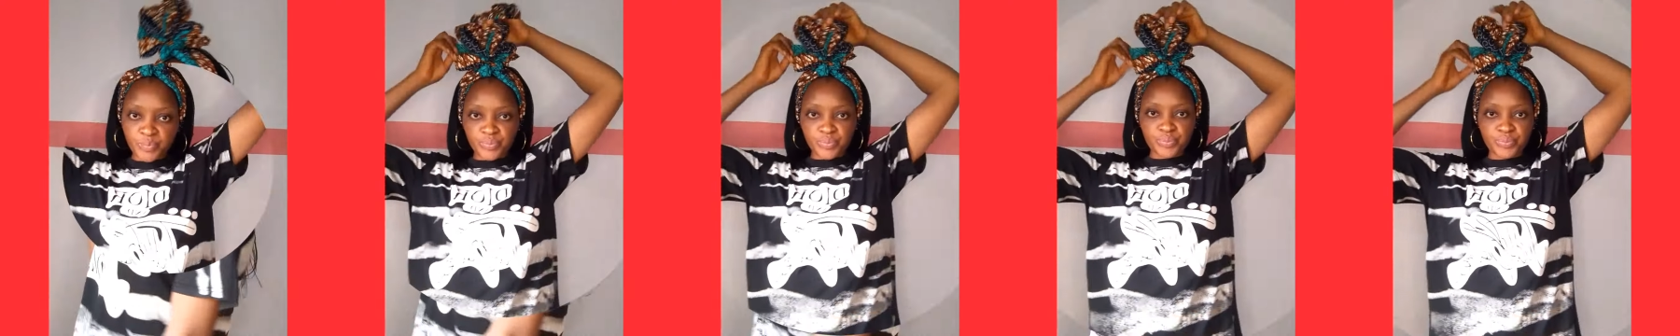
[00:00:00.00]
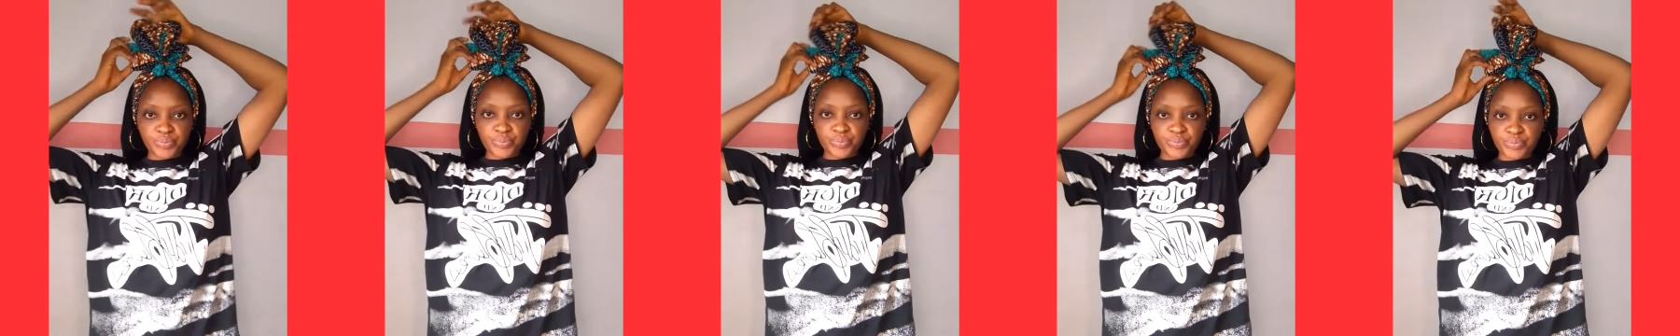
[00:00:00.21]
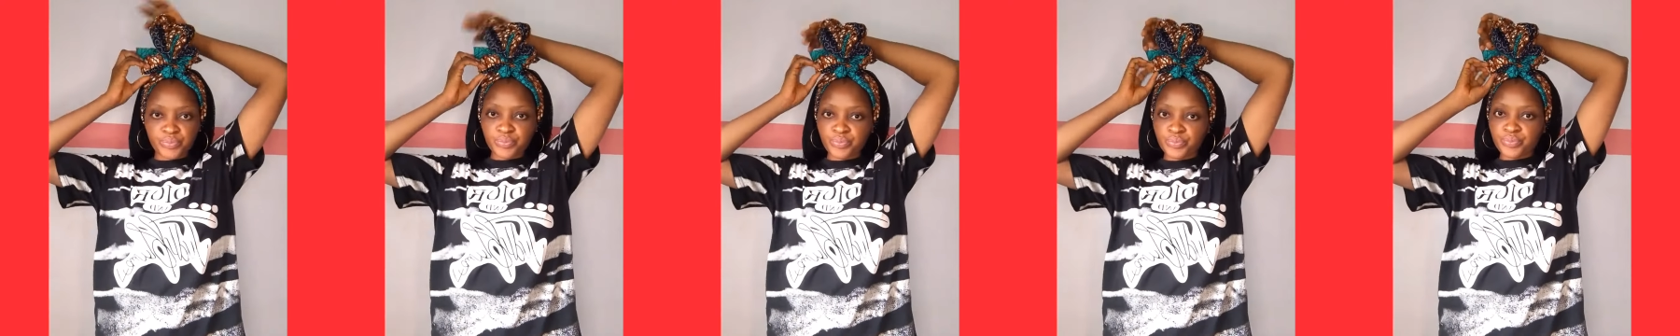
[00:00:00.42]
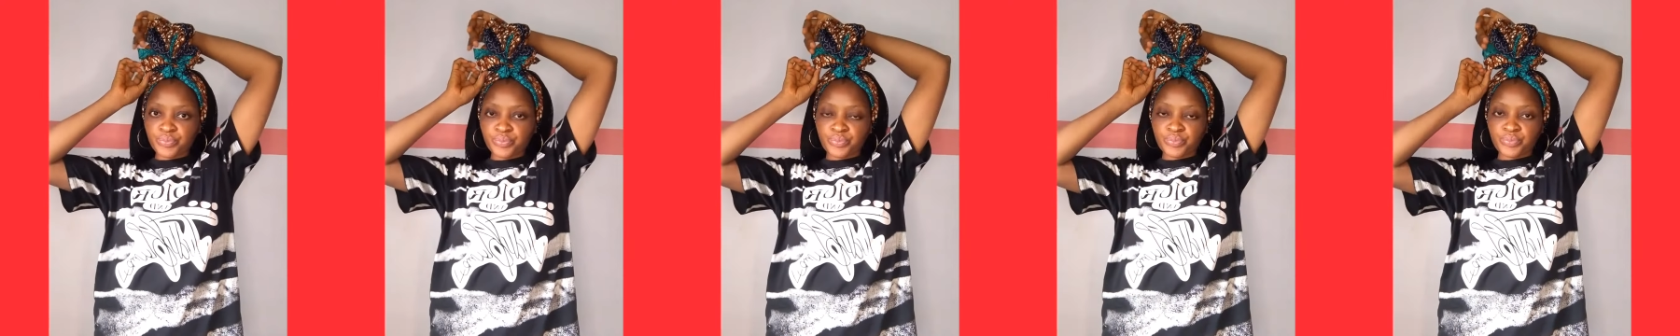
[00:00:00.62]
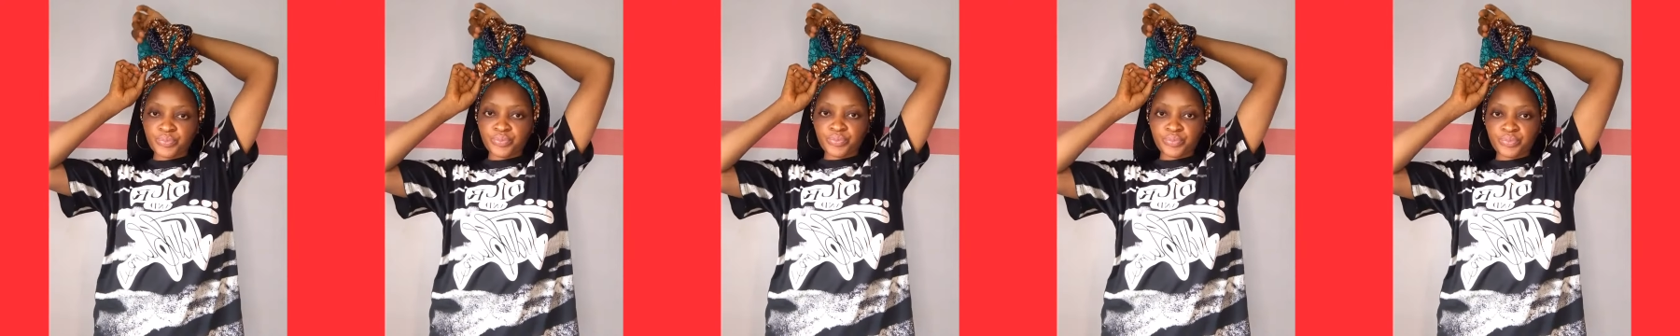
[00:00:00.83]
stretch those
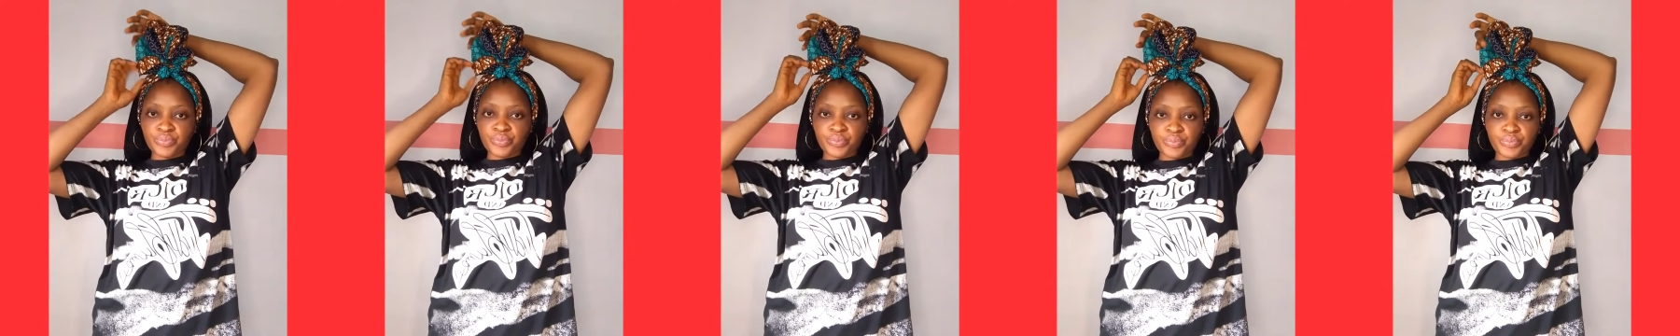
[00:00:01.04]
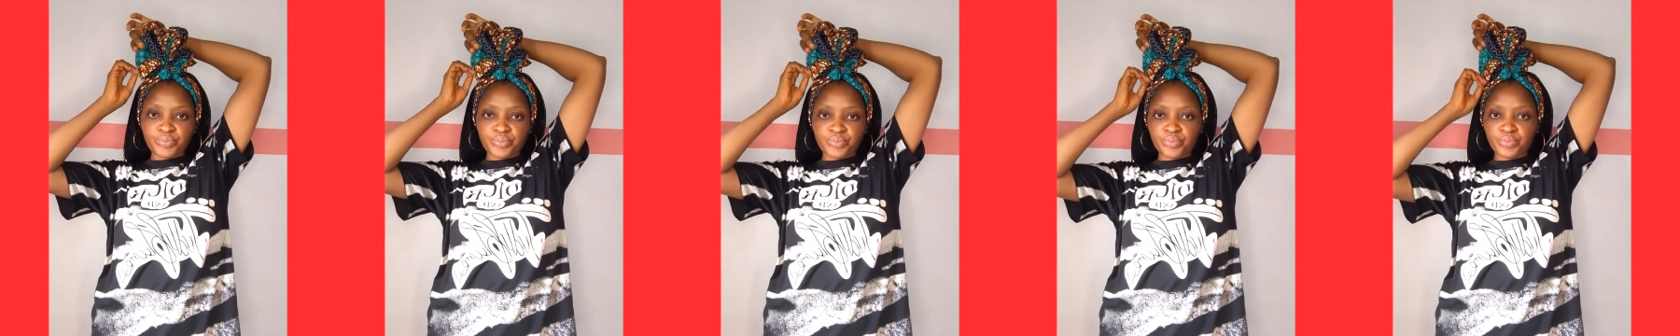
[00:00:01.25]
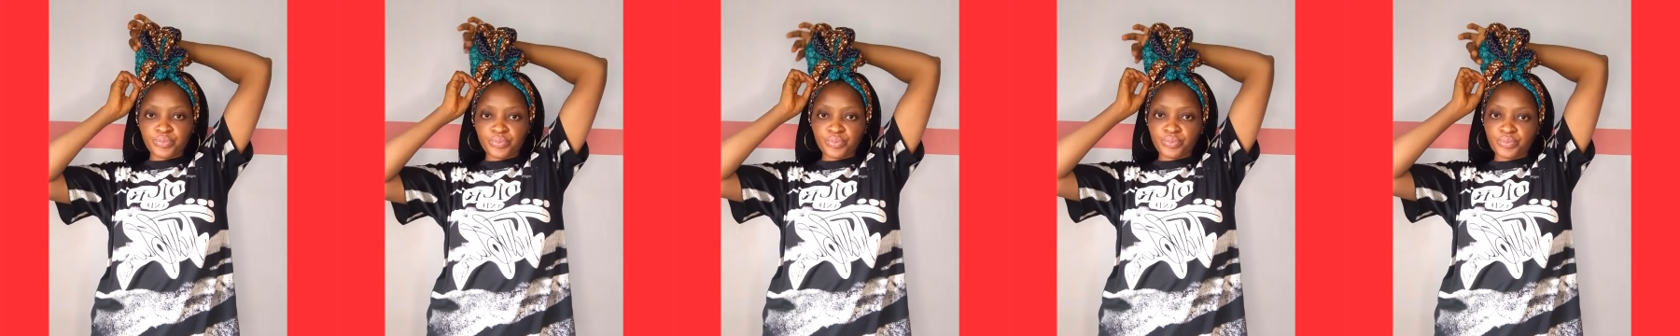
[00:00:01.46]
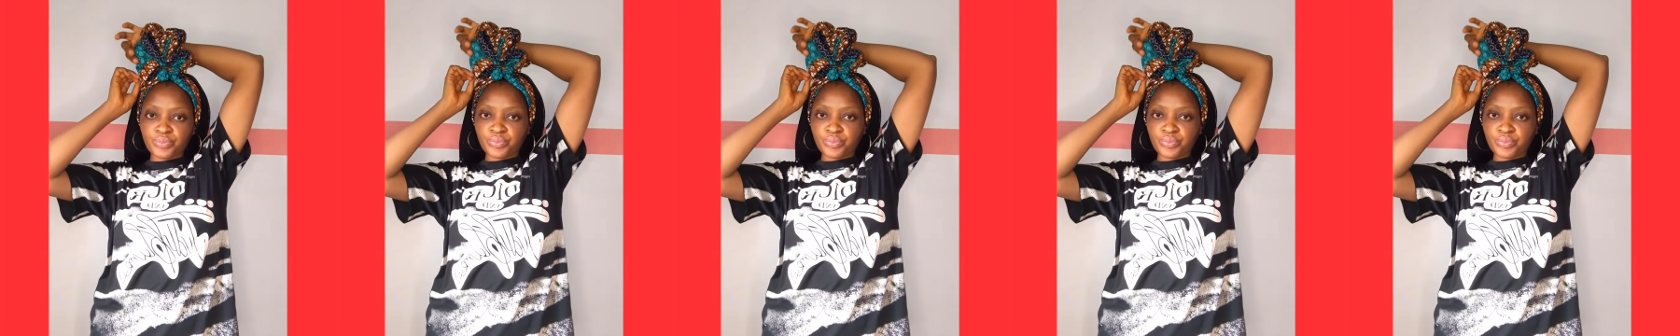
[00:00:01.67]
pleated parts